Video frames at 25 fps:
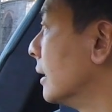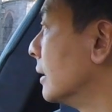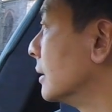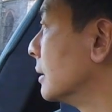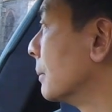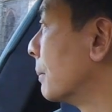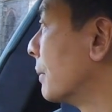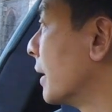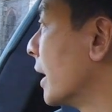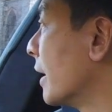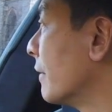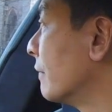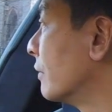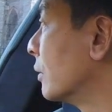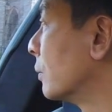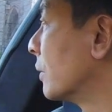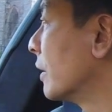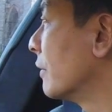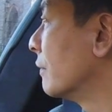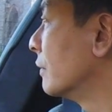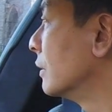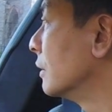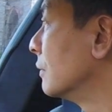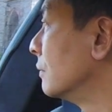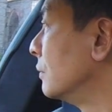to pave the
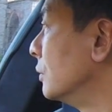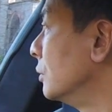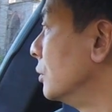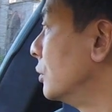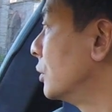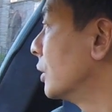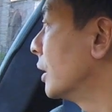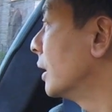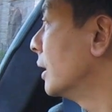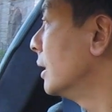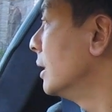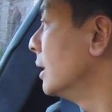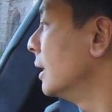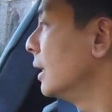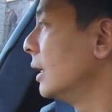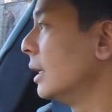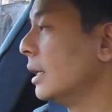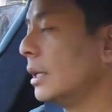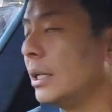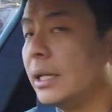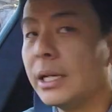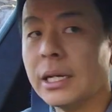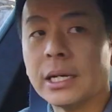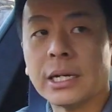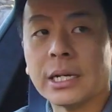way for the future.
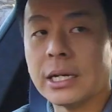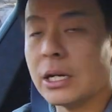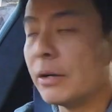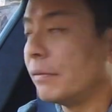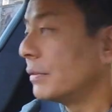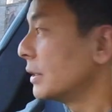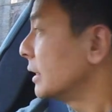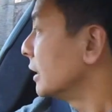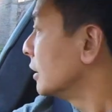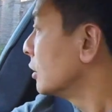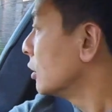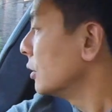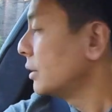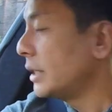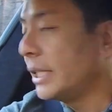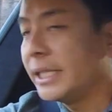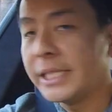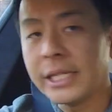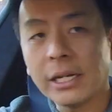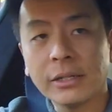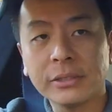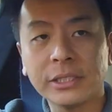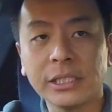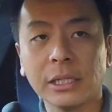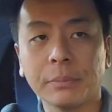Obviously no
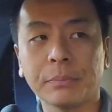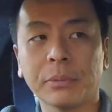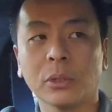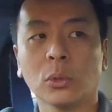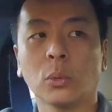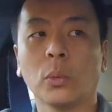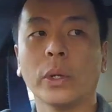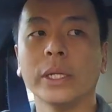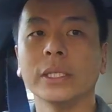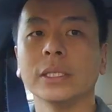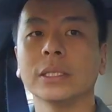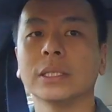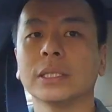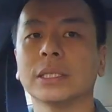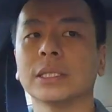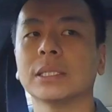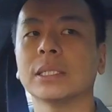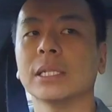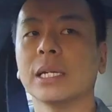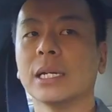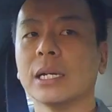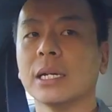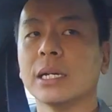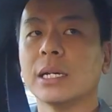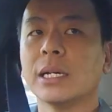details yet, but
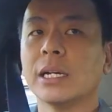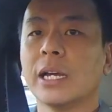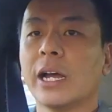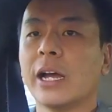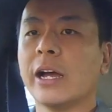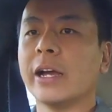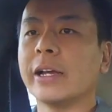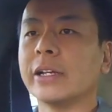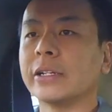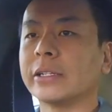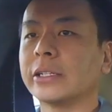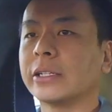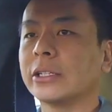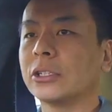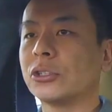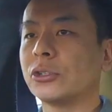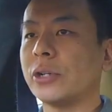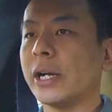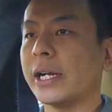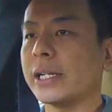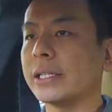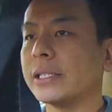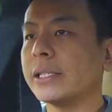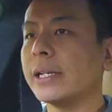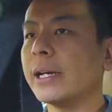once I
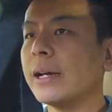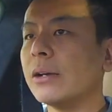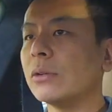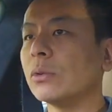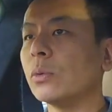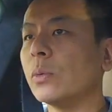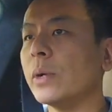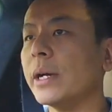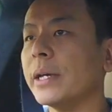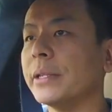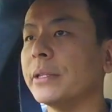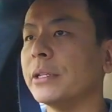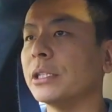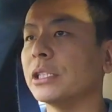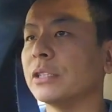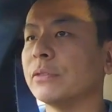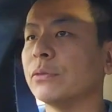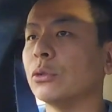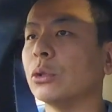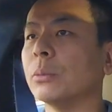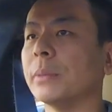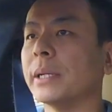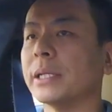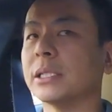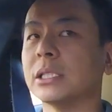track down where those
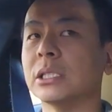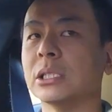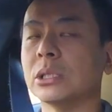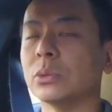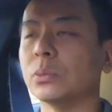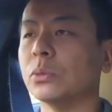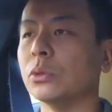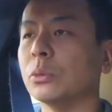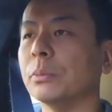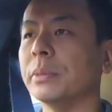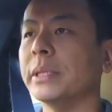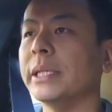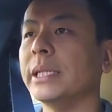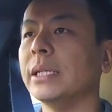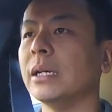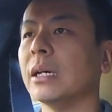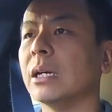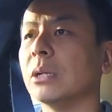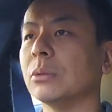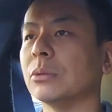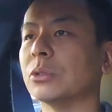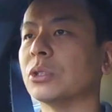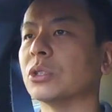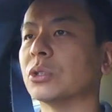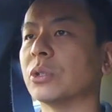4 buses will be,
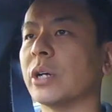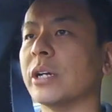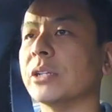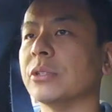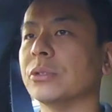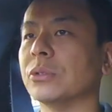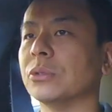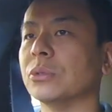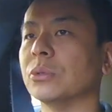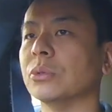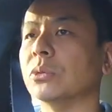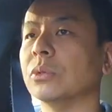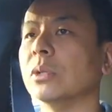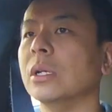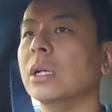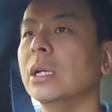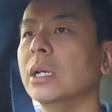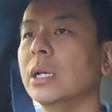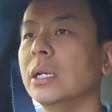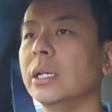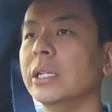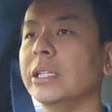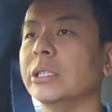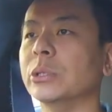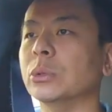I will try to
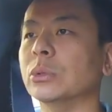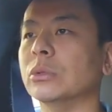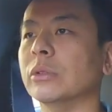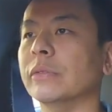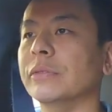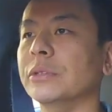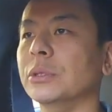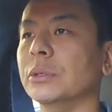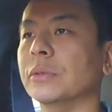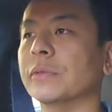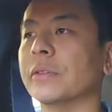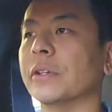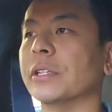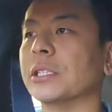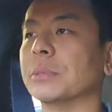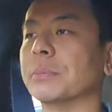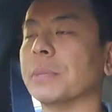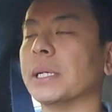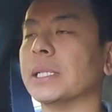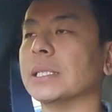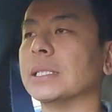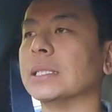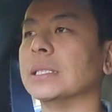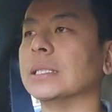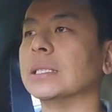do a review of those
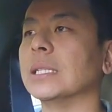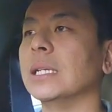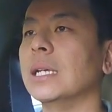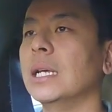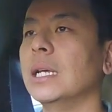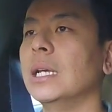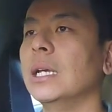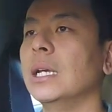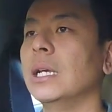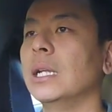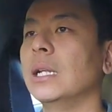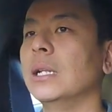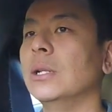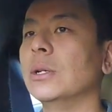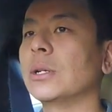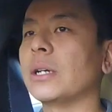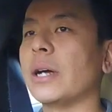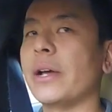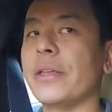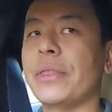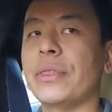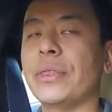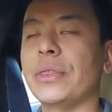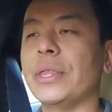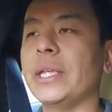buses. Look,
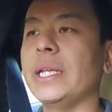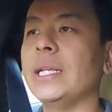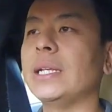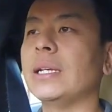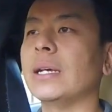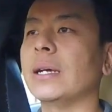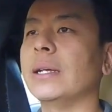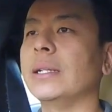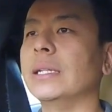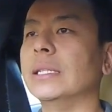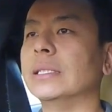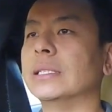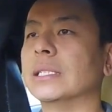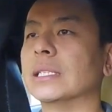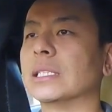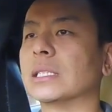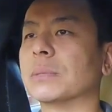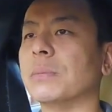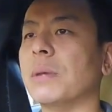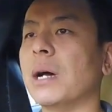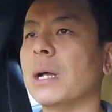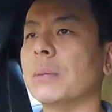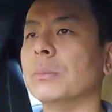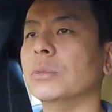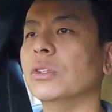I think it's a
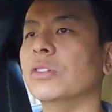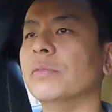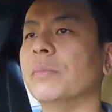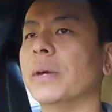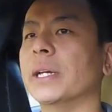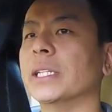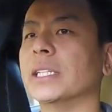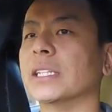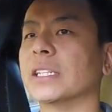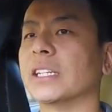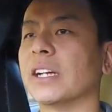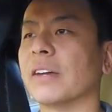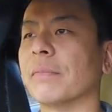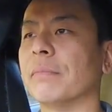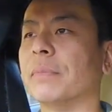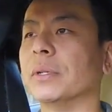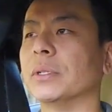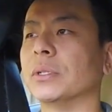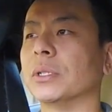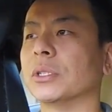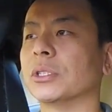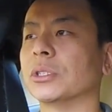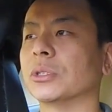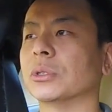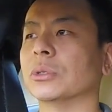smart move by the
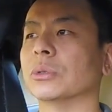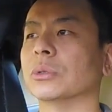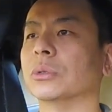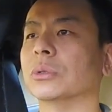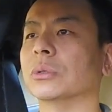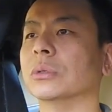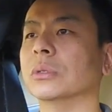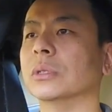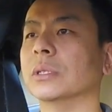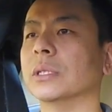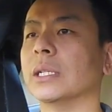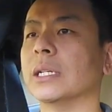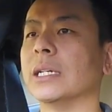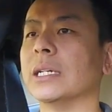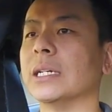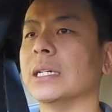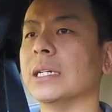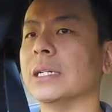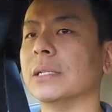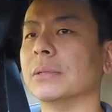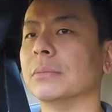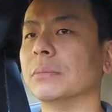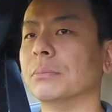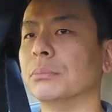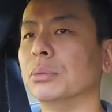government not to
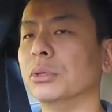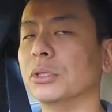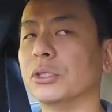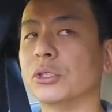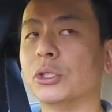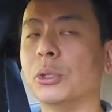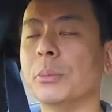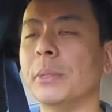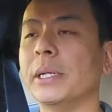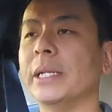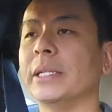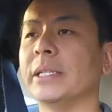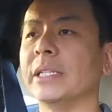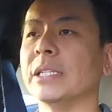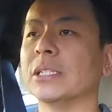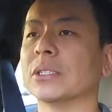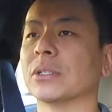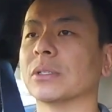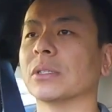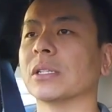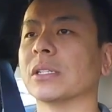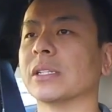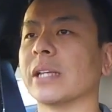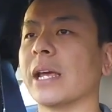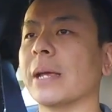put too many things
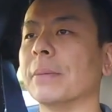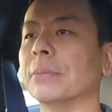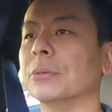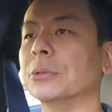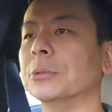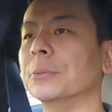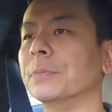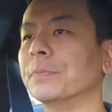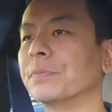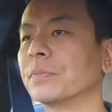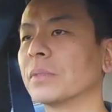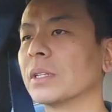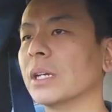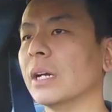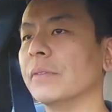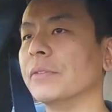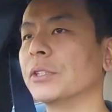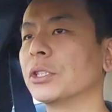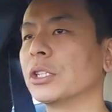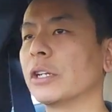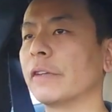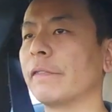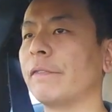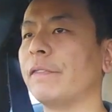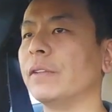on the table. I've
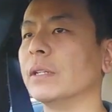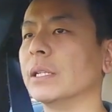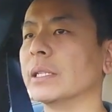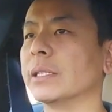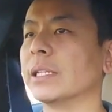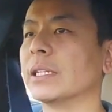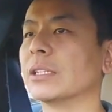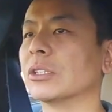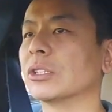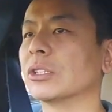just got a feeling that